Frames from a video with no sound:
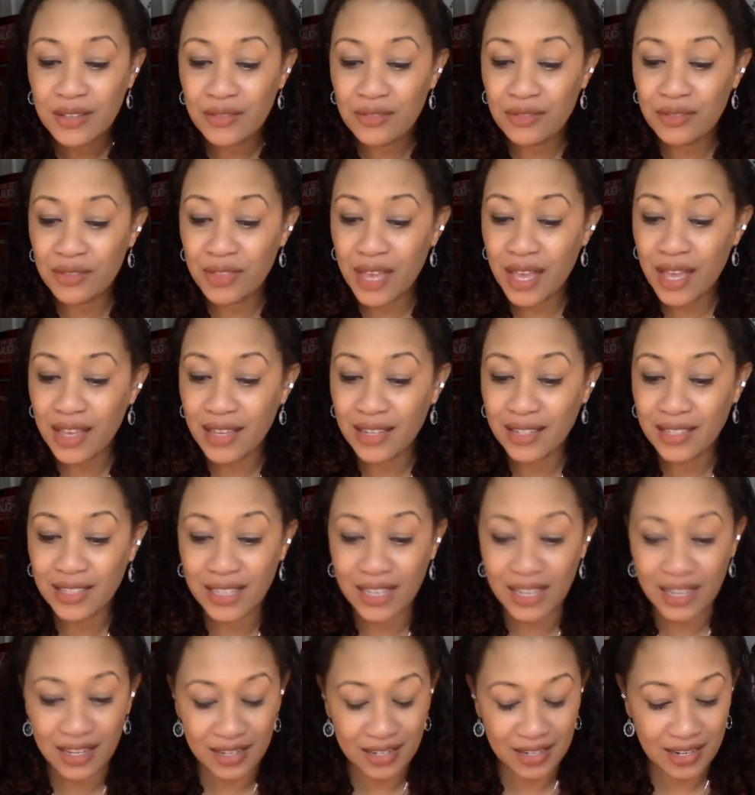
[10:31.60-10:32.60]
that,
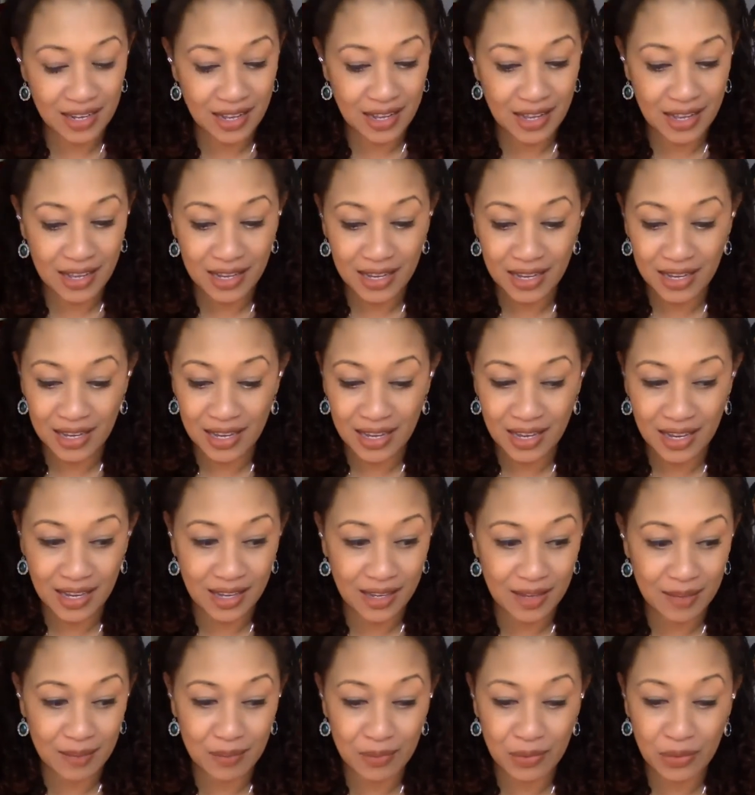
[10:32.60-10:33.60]
again, I,
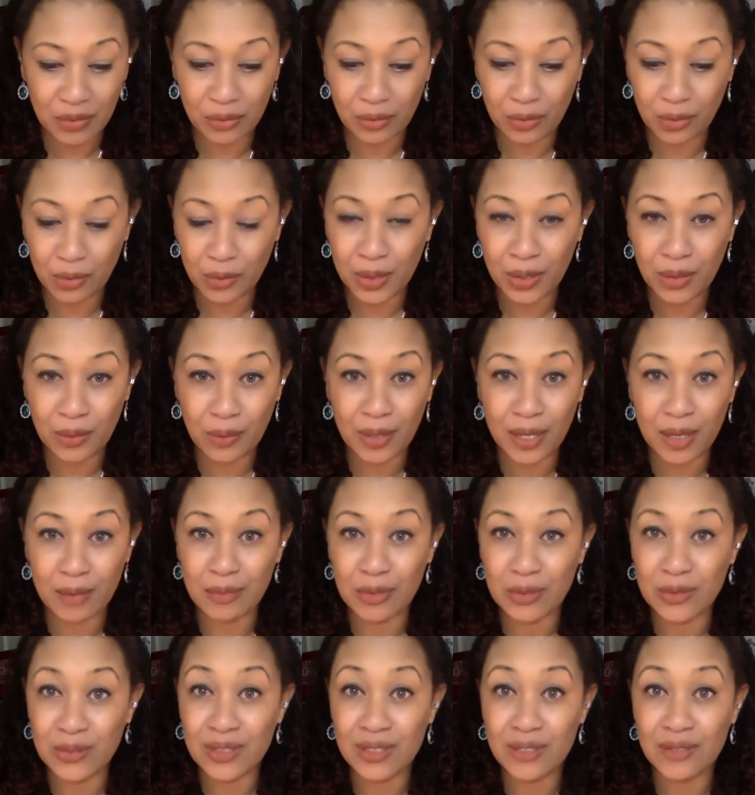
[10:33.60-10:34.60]
I'm throwing away
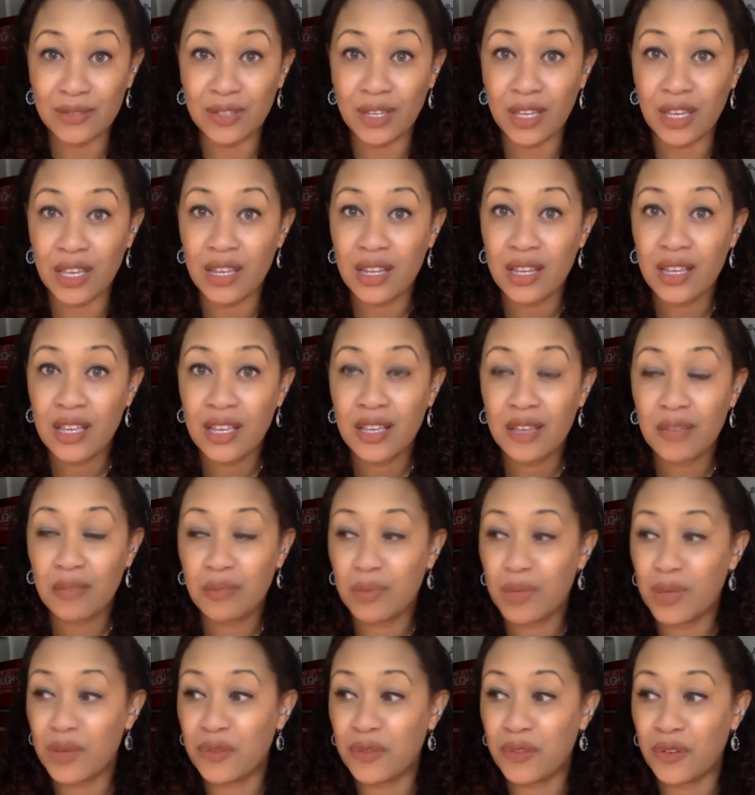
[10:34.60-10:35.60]
most of it
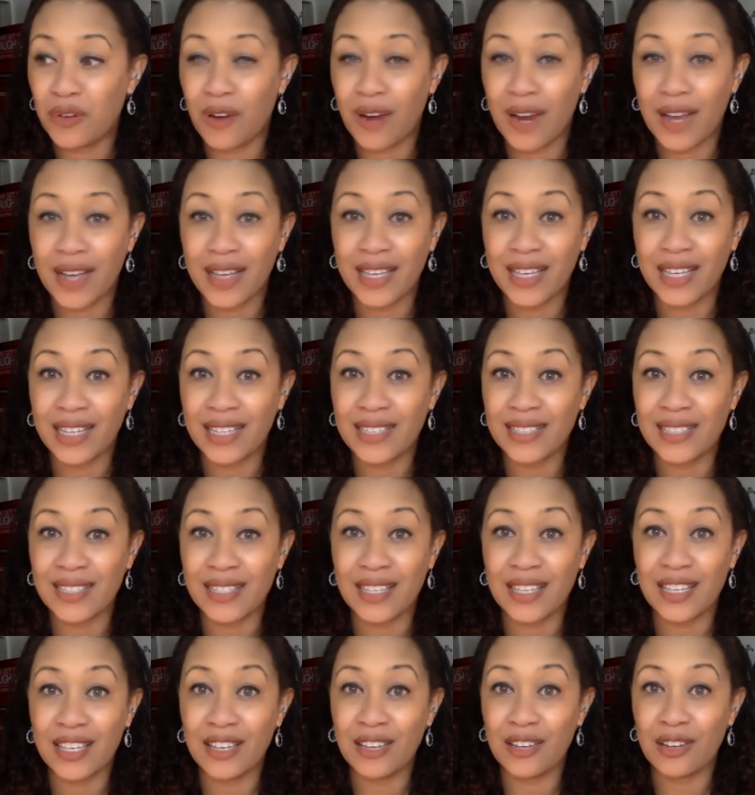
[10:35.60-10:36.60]
before I get to
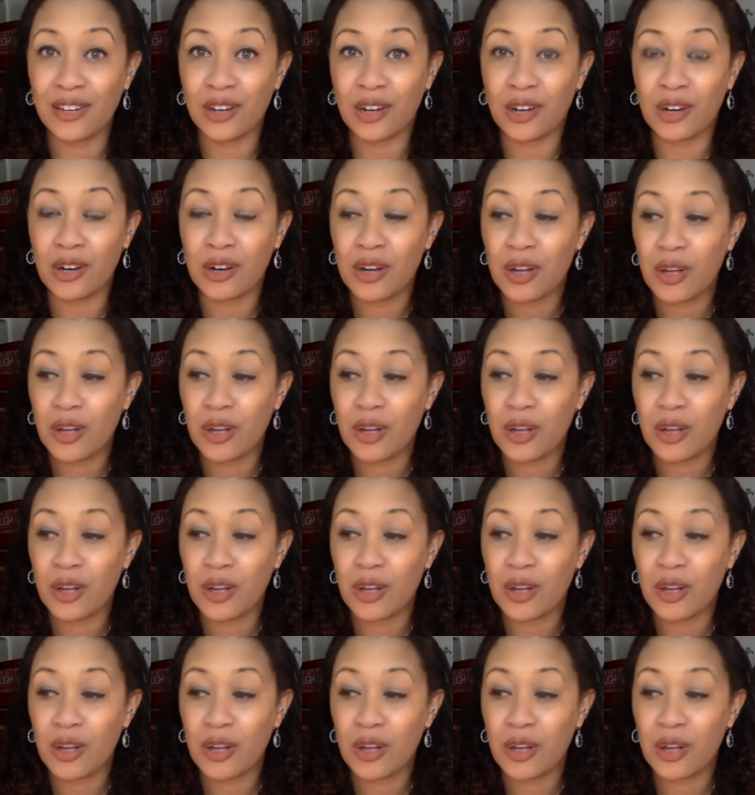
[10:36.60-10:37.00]
here.